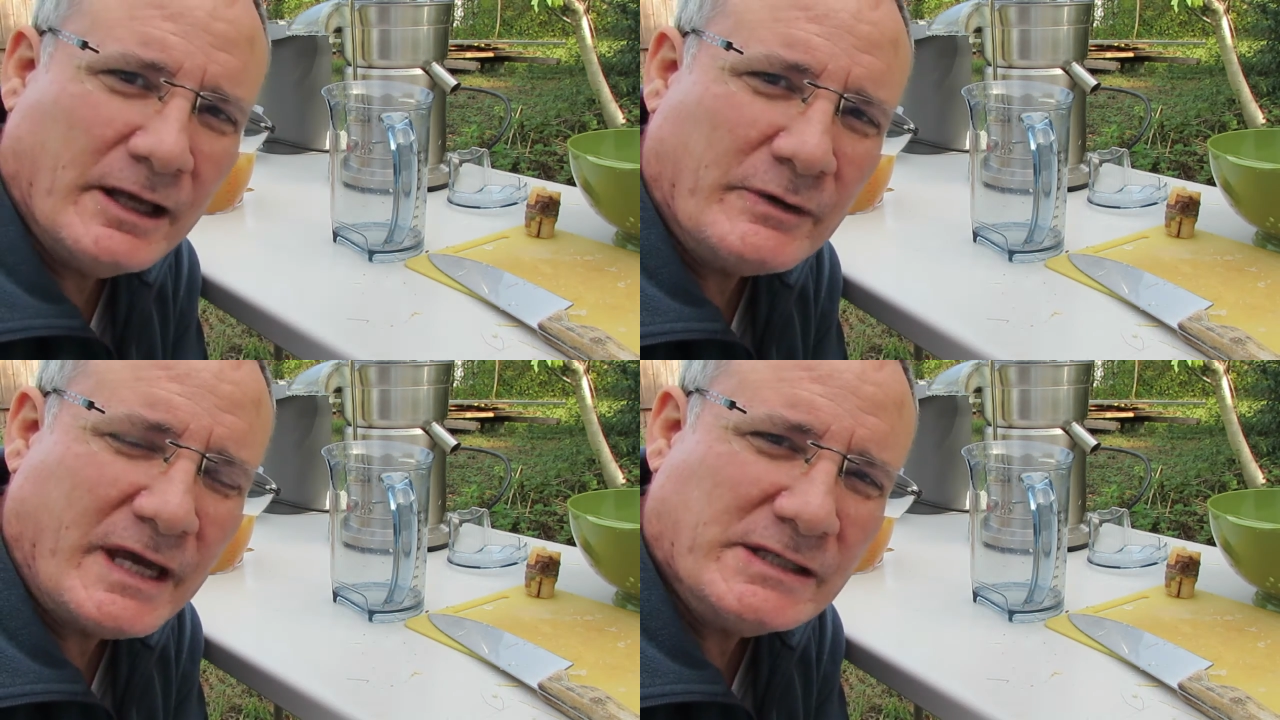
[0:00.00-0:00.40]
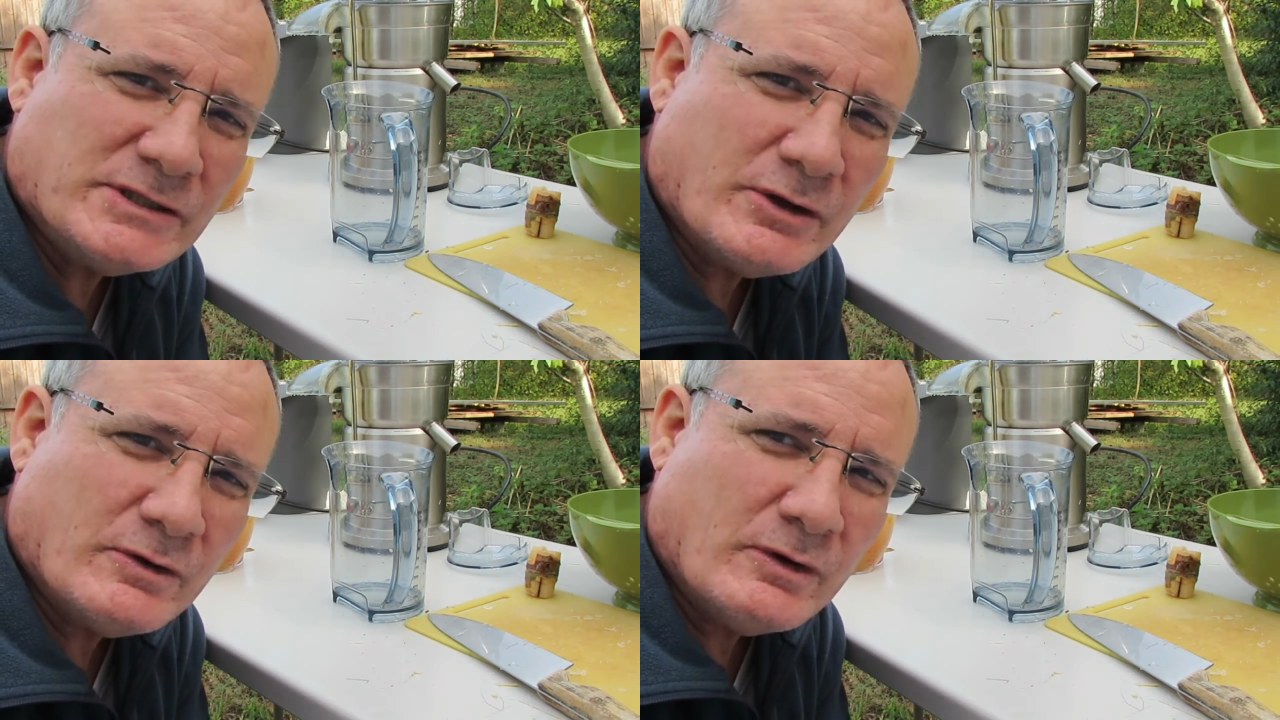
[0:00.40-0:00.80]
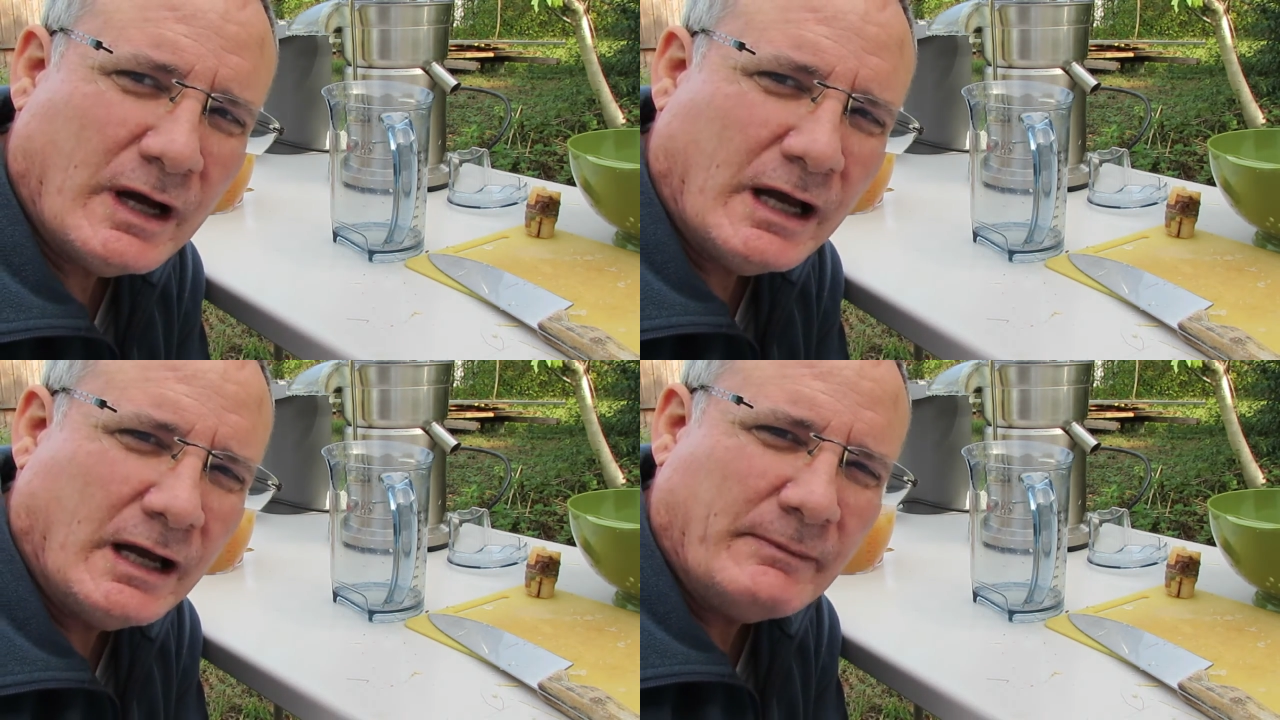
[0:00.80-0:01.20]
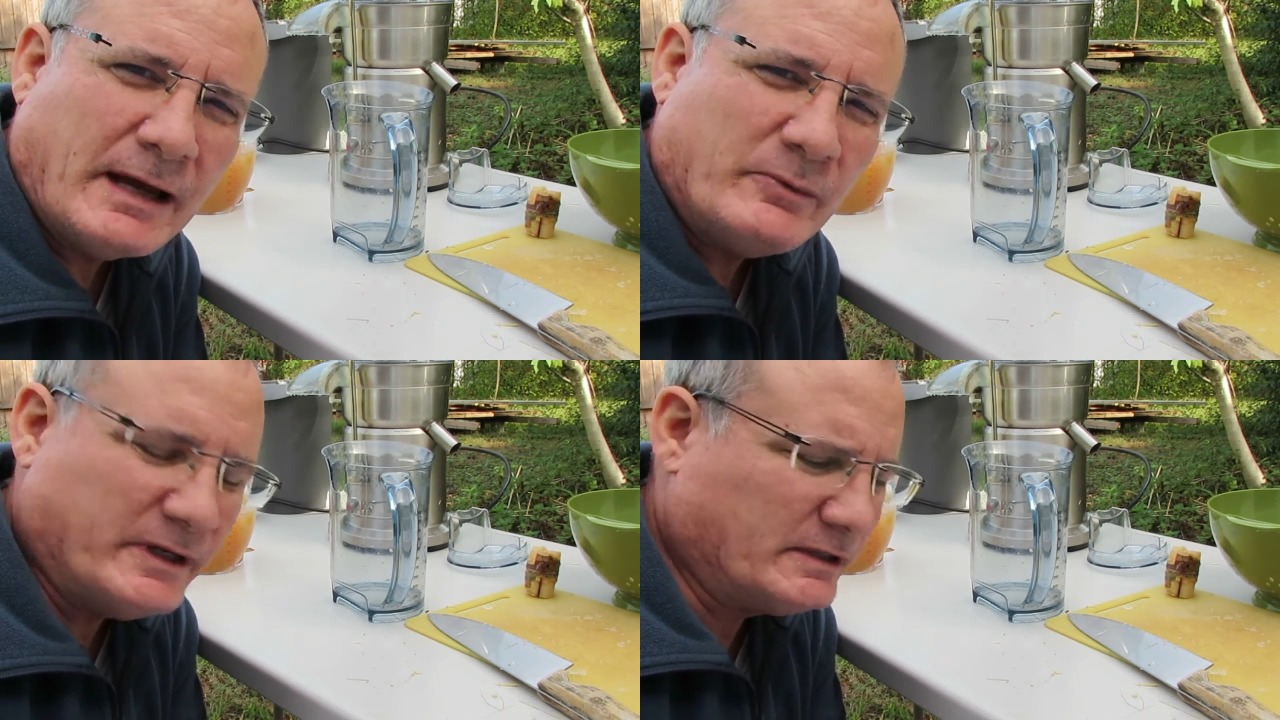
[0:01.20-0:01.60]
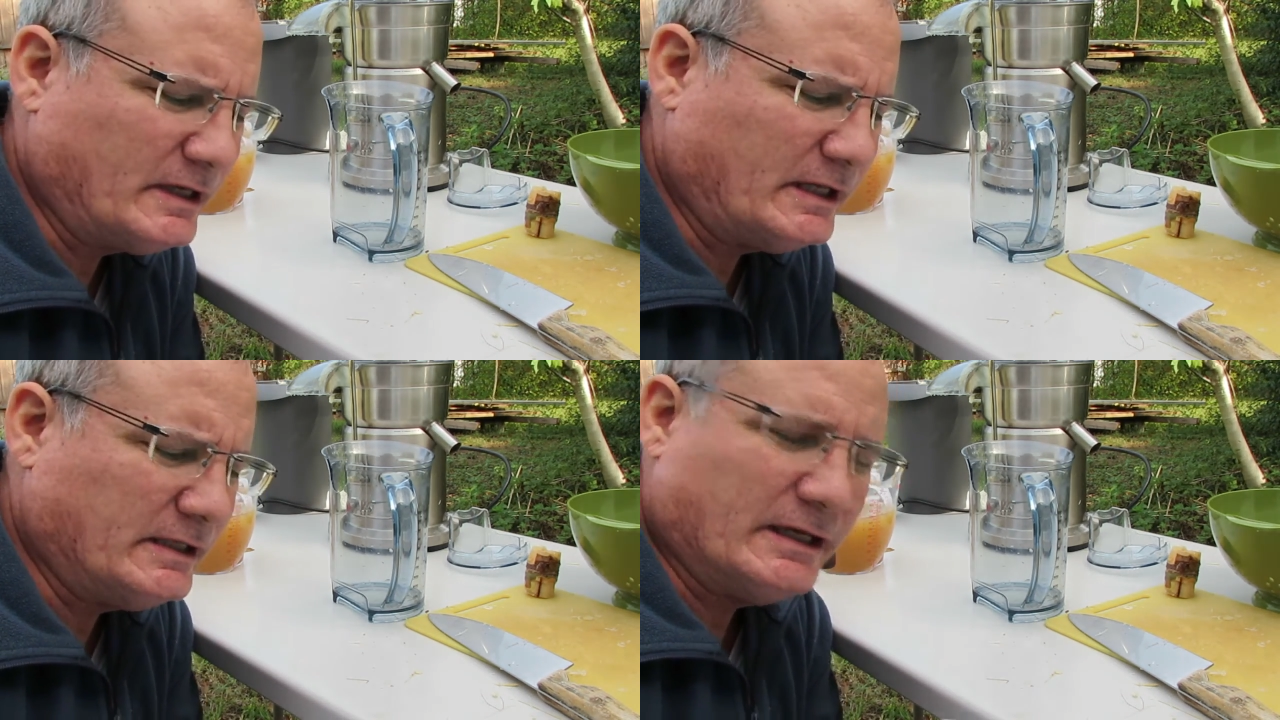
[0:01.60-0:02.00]
Okay, so I went and
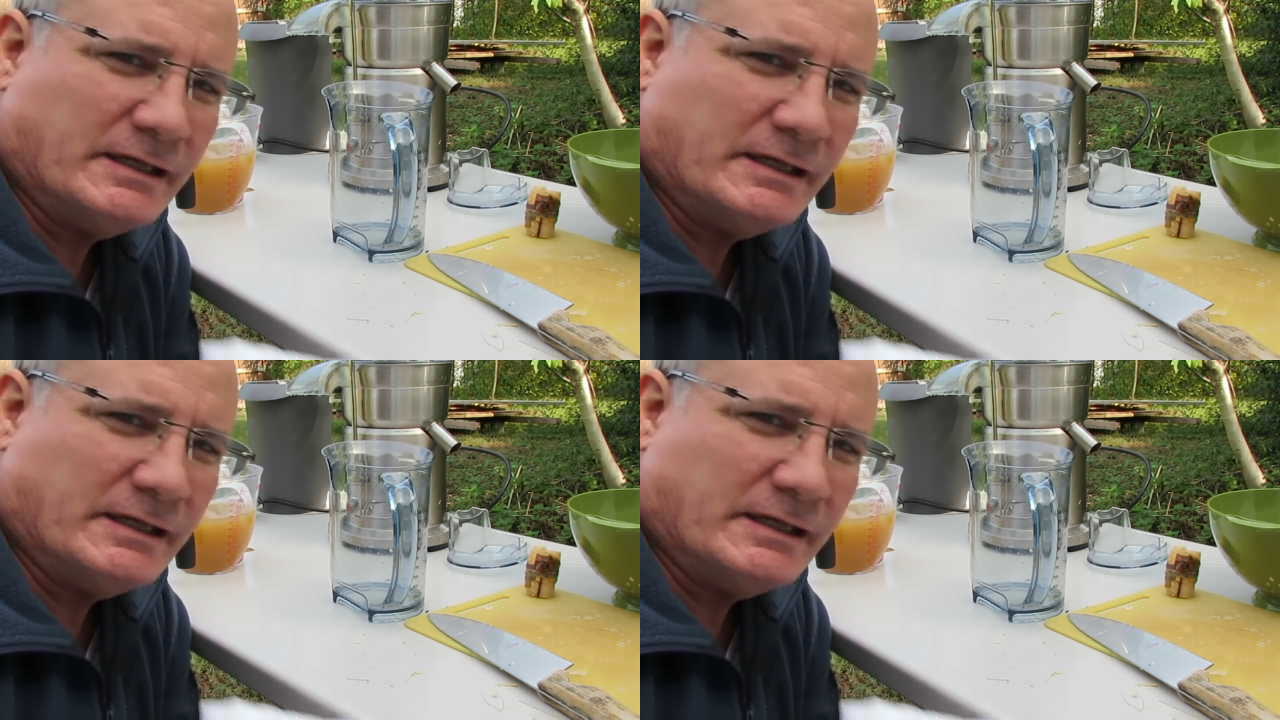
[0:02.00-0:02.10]
got